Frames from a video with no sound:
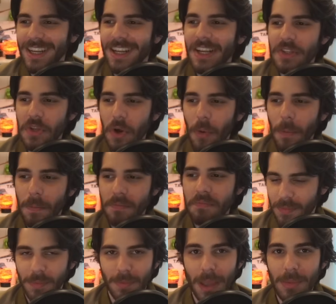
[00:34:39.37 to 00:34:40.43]
So,
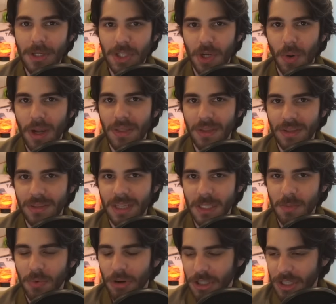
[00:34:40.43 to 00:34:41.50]
maybe showing the
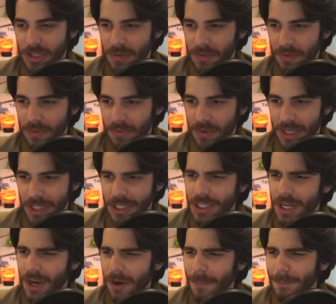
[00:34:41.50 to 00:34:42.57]
desperation of the Finnish
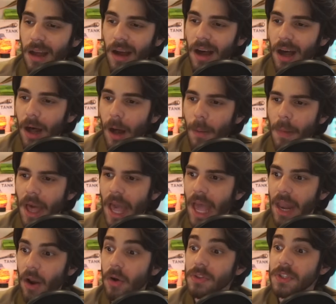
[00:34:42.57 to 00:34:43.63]
here.
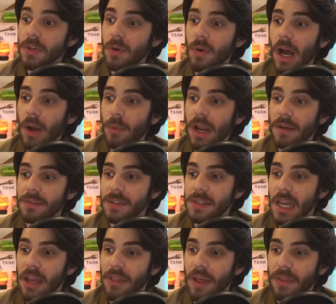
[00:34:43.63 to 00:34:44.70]
And also, I would have to
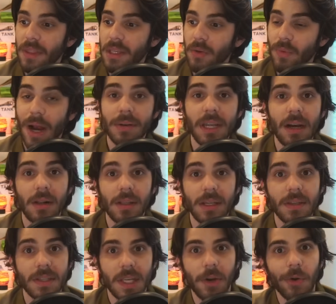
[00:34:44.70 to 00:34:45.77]
say that the roundel
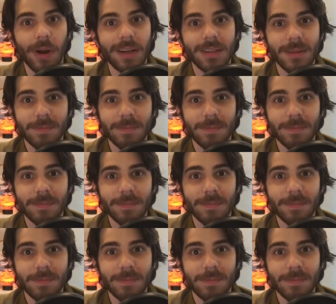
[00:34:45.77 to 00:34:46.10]
is incorrect.